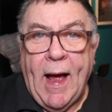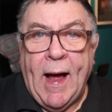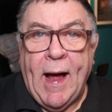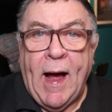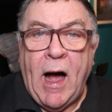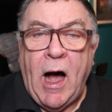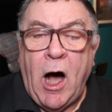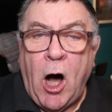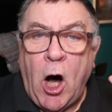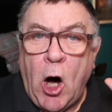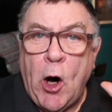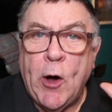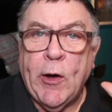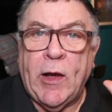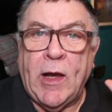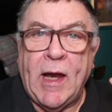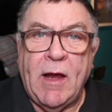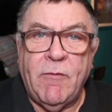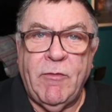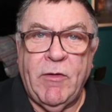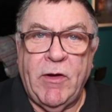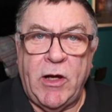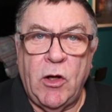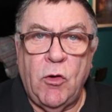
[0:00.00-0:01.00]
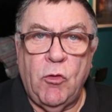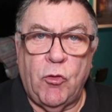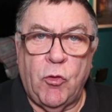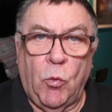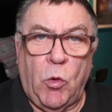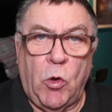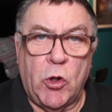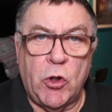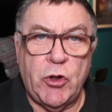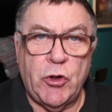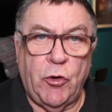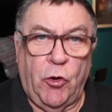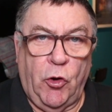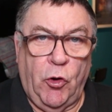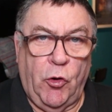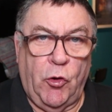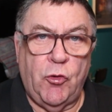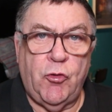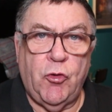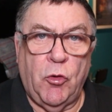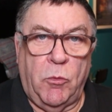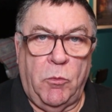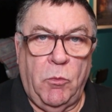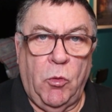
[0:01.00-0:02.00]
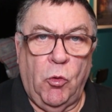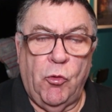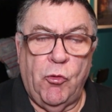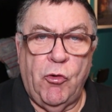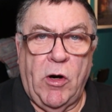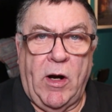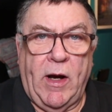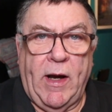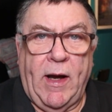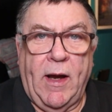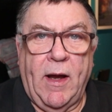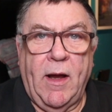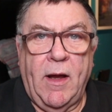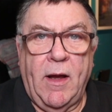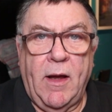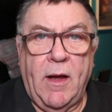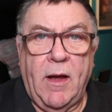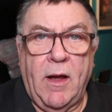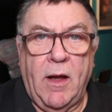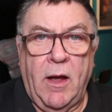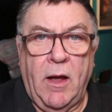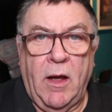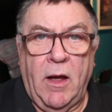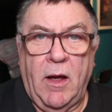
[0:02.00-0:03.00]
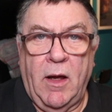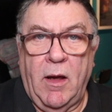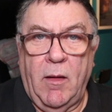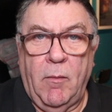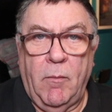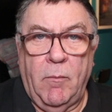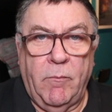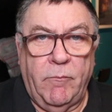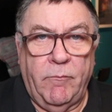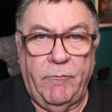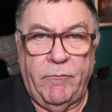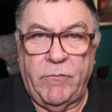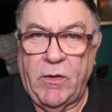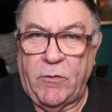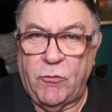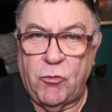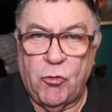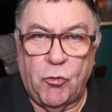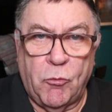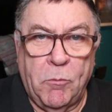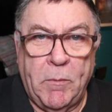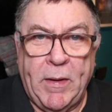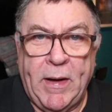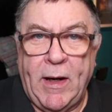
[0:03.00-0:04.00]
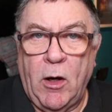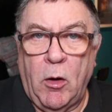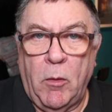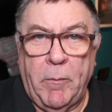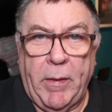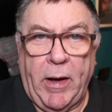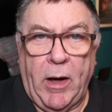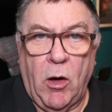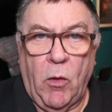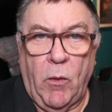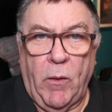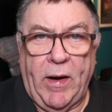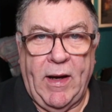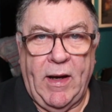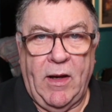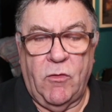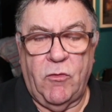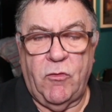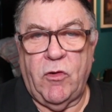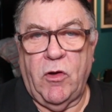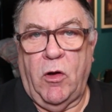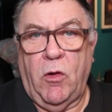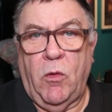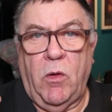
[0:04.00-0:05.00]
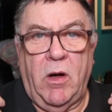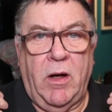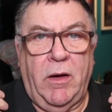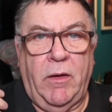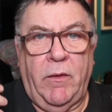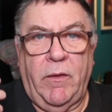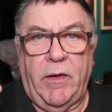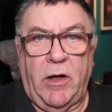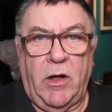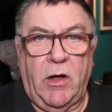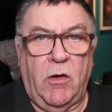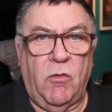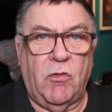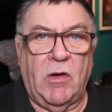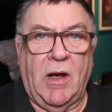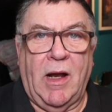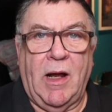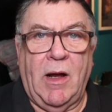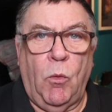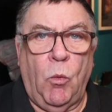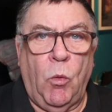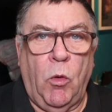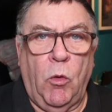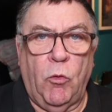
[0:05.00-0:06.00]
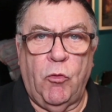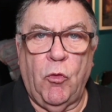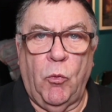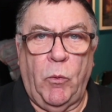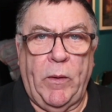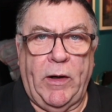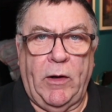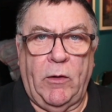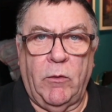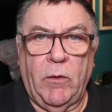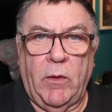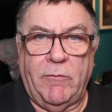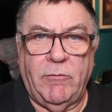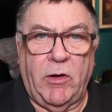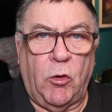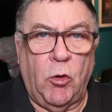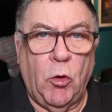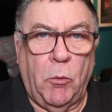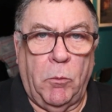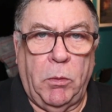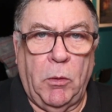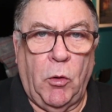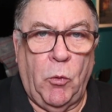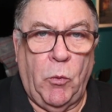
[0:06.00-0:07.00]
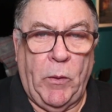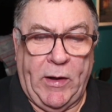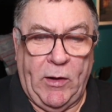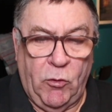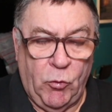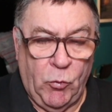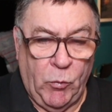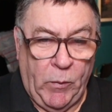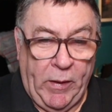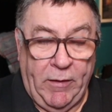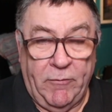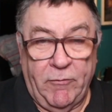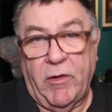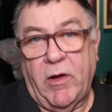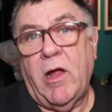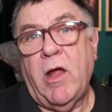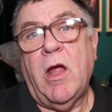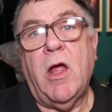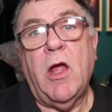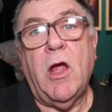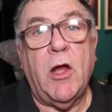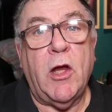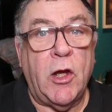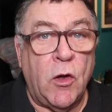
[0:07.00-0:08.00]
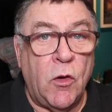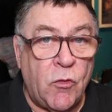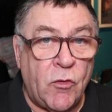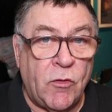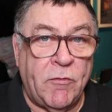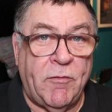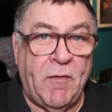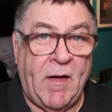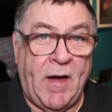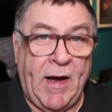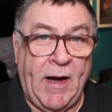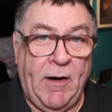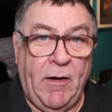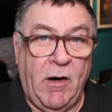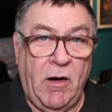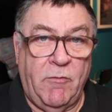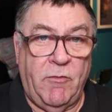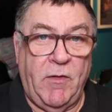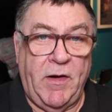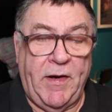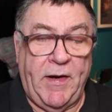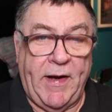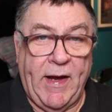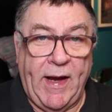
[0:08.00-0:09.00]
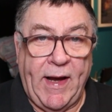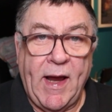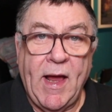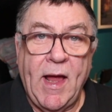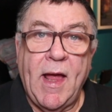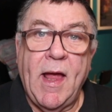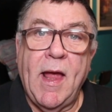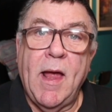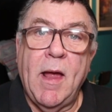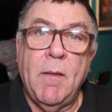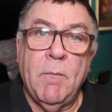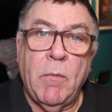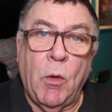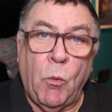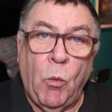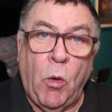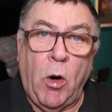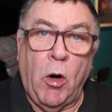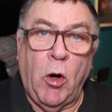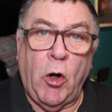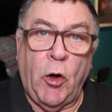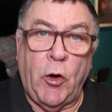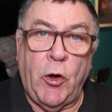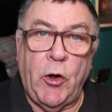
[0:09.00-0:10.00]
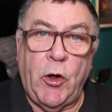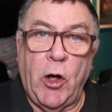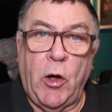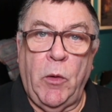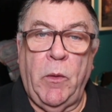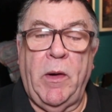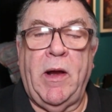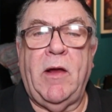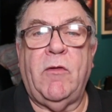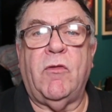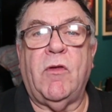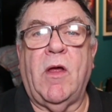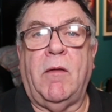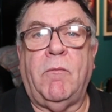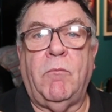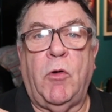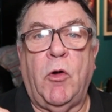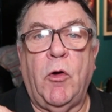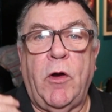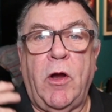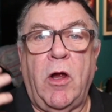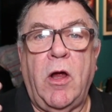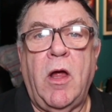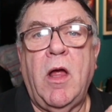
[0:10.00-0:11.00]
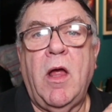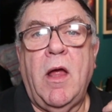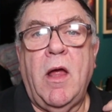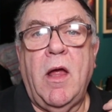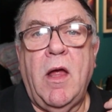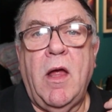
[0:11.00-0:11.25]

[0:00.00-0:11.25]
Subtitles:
I hardly ever use the washer or the tumble dryer. It's just me on my own here, so I only use it like once a week or every couple of weeks or whatever. Use the fire every day. But what I'm going to do is I'm going to